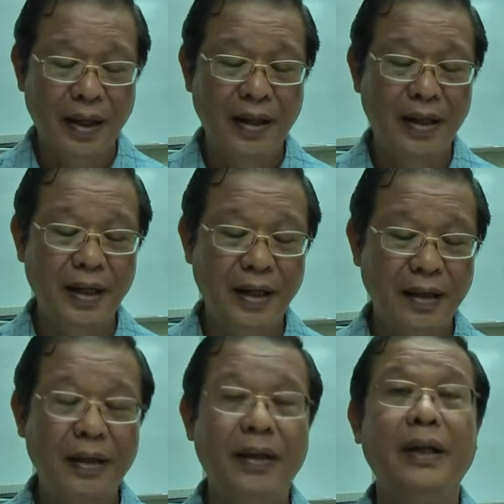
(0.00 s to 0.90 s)
and then
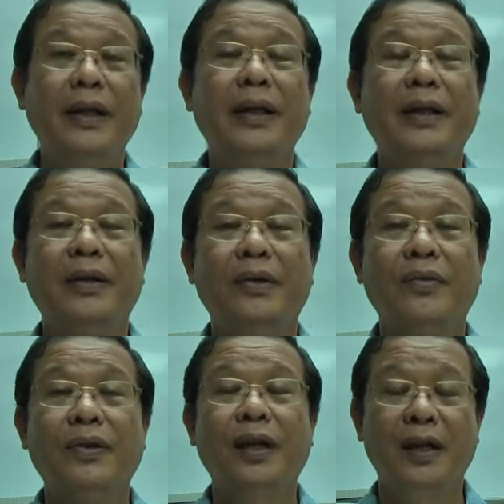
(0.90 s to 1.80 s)
they
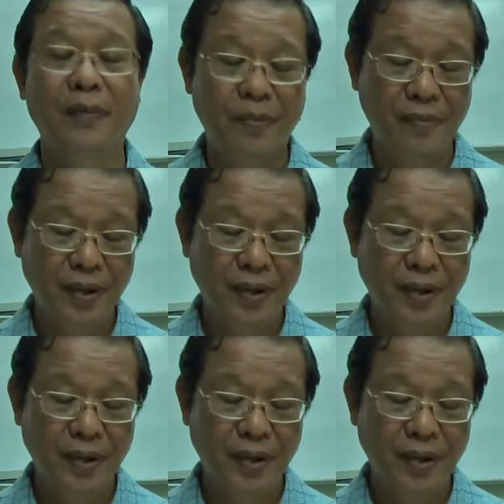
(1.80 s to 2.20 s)
overcome